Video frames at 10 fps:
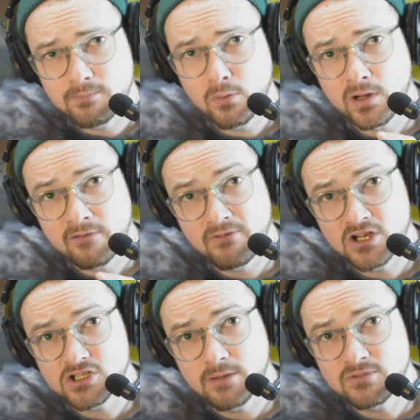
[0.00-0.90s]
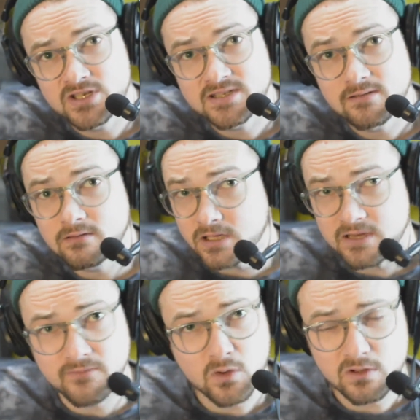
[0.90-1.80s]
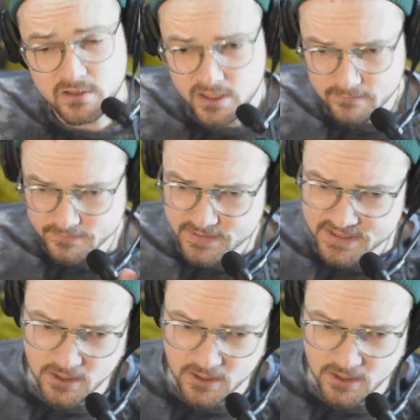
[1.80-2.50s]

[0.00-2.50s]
but we're going to finish up just lead vocal here. So